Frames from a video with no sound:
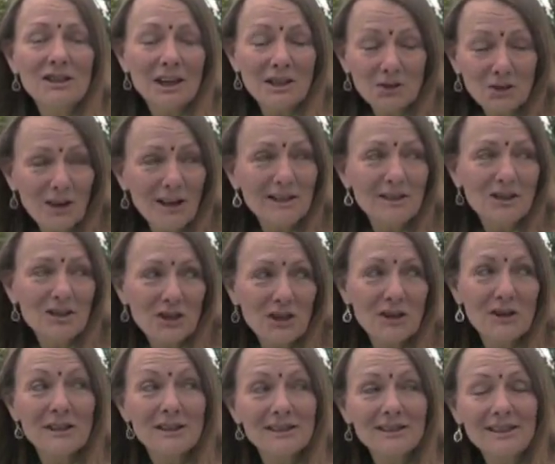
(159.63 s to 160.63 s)
I try to
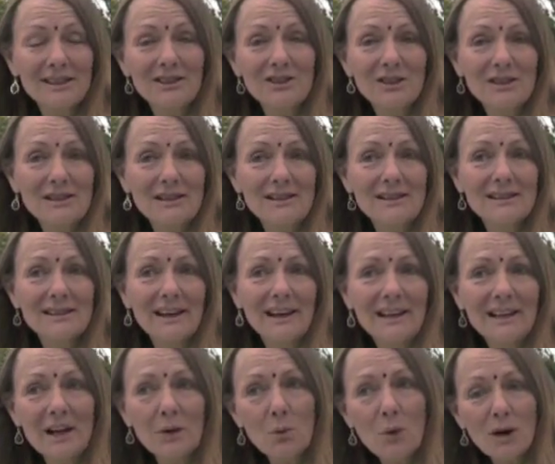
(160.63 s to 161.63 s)
share his teachings,
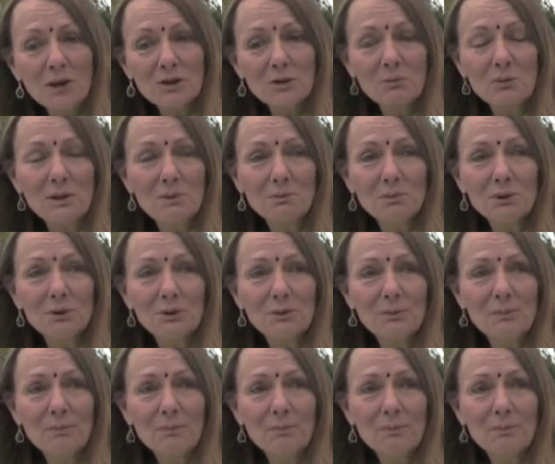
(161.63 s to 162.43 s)
and I watch people.